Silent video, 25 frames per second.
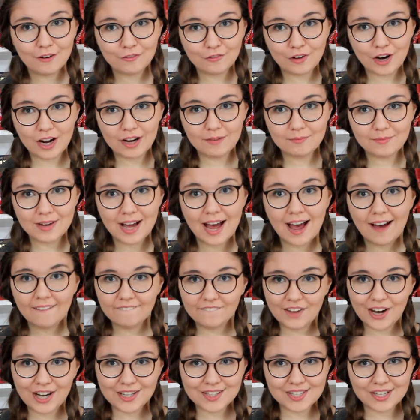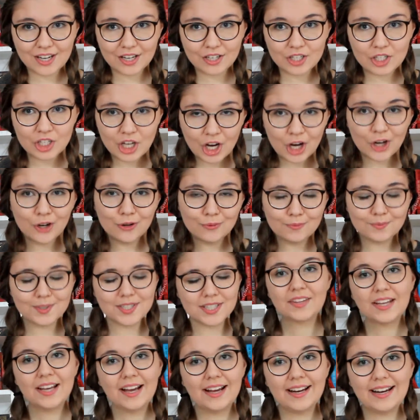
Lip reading: from Thoughts on Tomes,